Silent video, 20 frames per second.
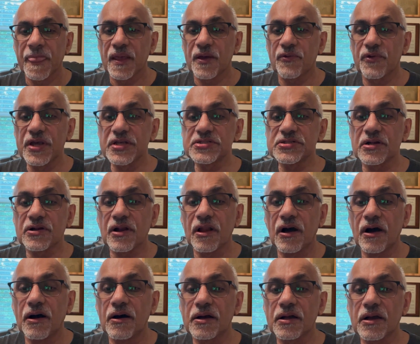Rachel
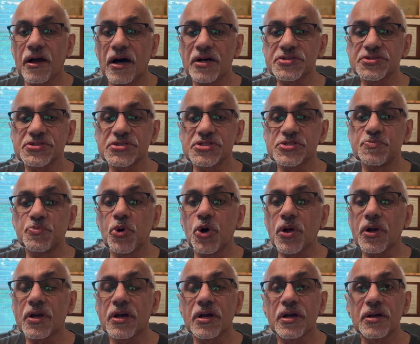Carson's
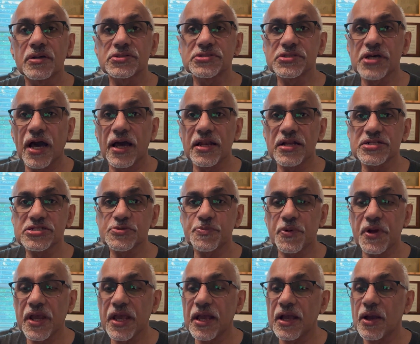book, Silent
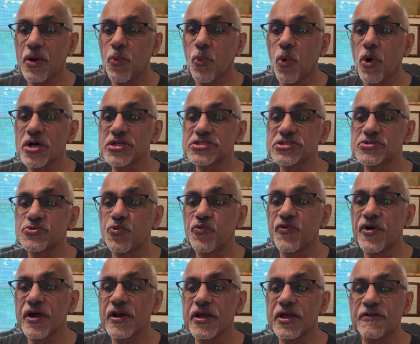Spring, was
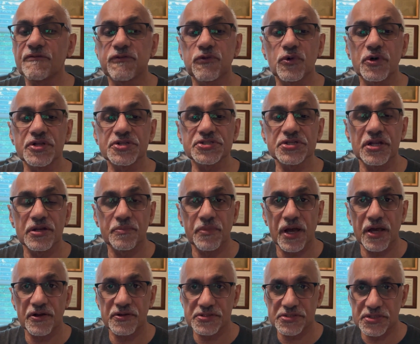very influential in
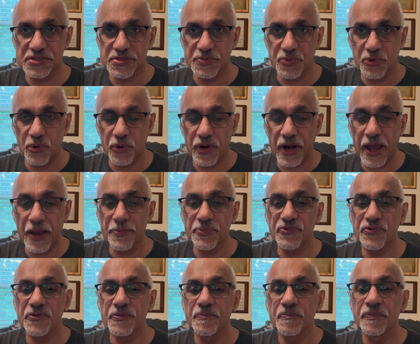my research programs.
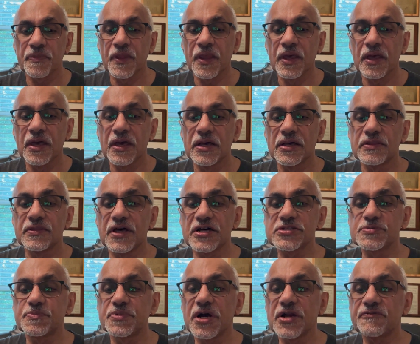
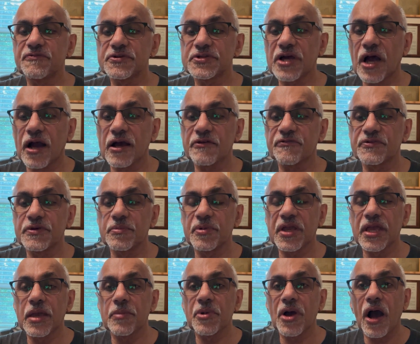Thus, bird photography
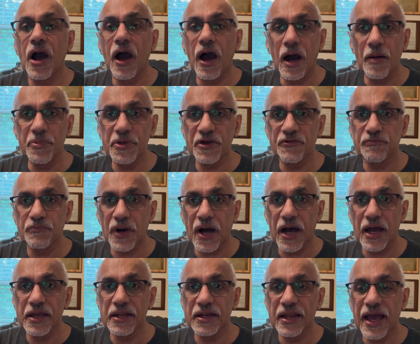became a hobby of
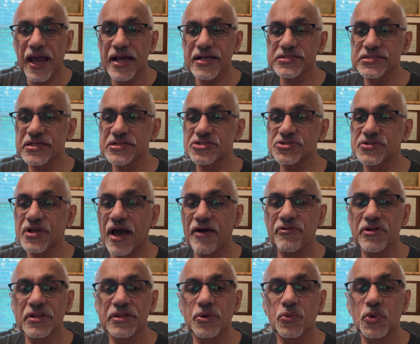mine as I
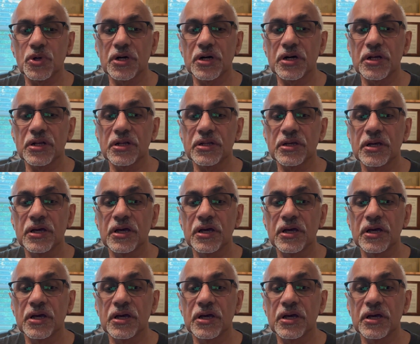traveled the world